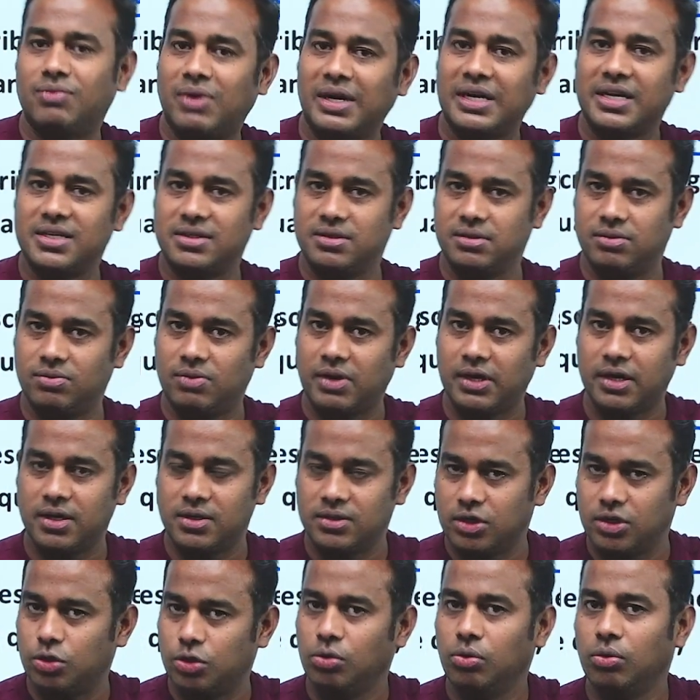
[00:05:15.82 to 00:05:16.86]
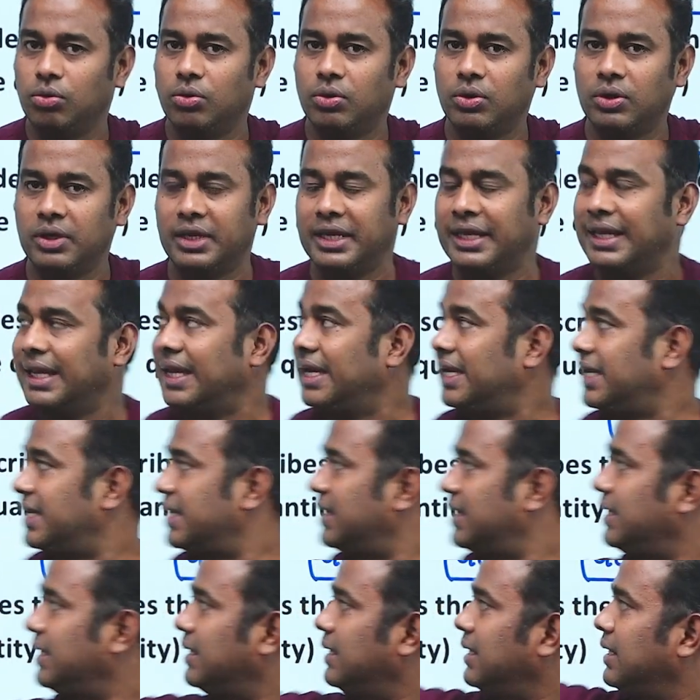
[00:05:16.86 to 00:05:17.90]
does it do?
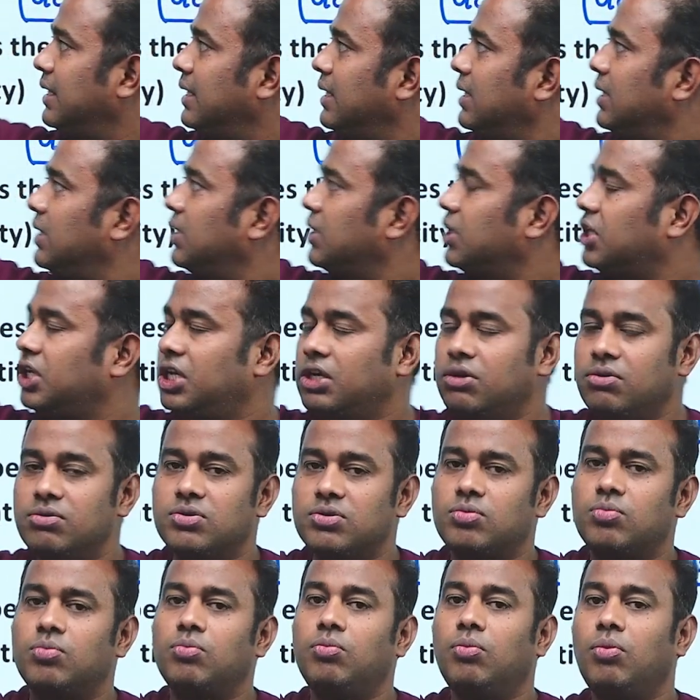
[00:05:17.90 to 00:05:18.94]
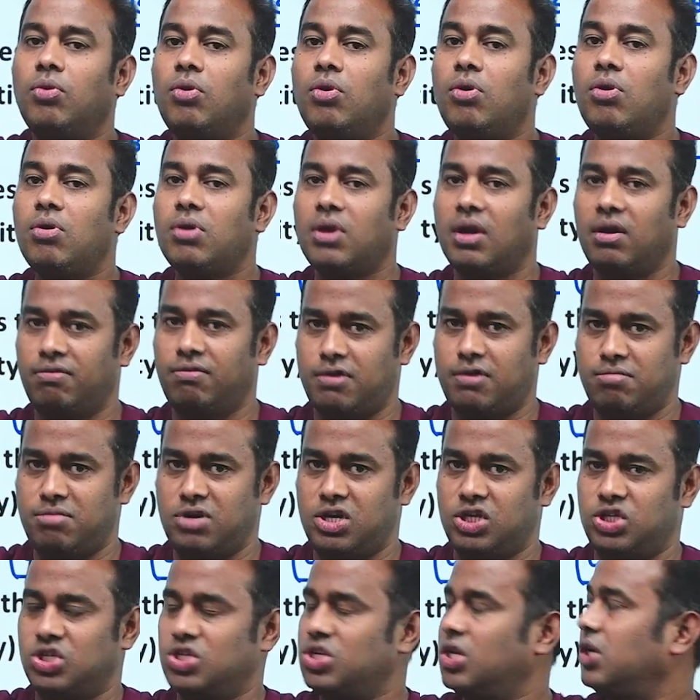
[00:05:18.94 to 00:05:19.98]
It gives more
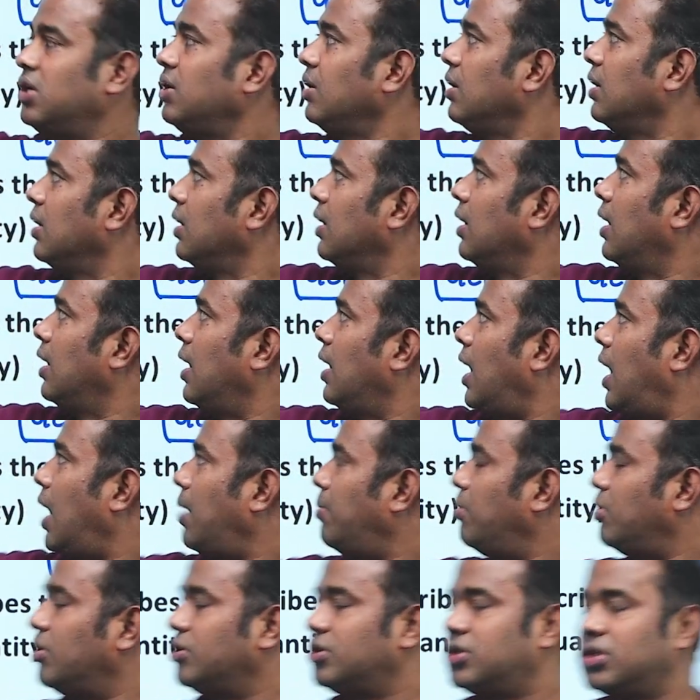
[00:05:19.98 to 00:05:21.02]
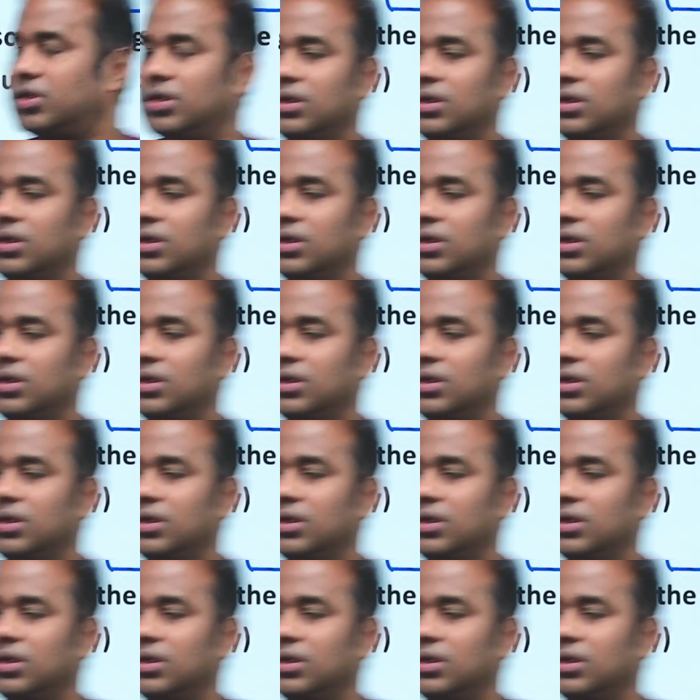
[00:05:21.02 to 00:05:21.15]
information about